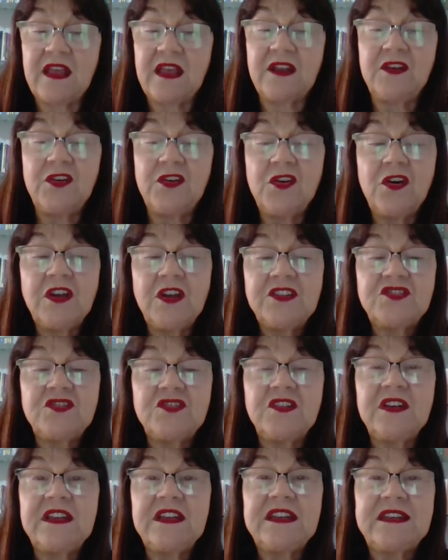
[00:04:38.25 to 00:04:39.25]
not
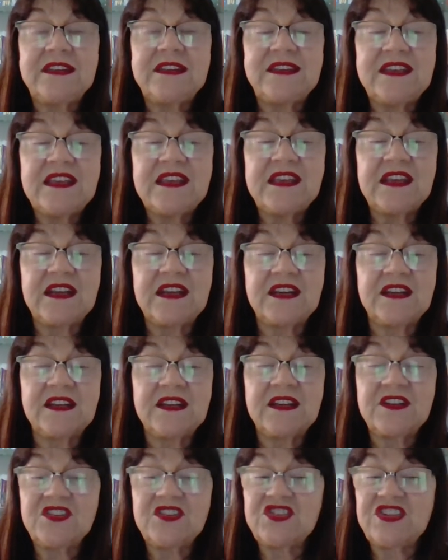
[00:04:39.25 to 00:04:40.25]
only
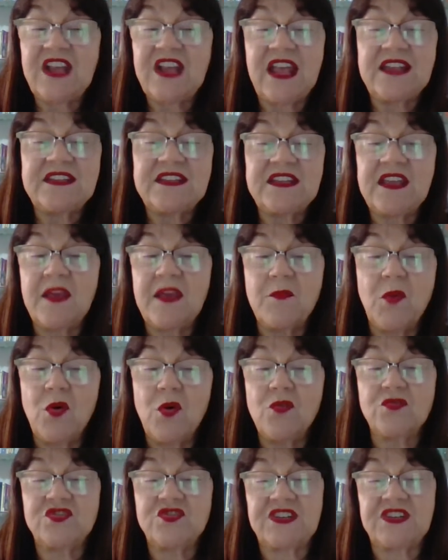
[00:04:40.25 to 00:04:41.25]
tear-shedding
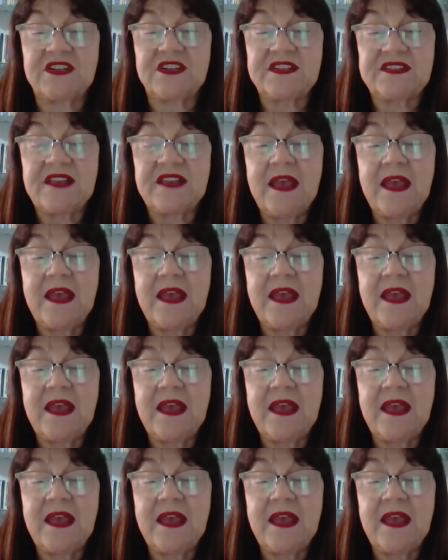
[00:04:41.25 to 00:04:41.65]
emotions,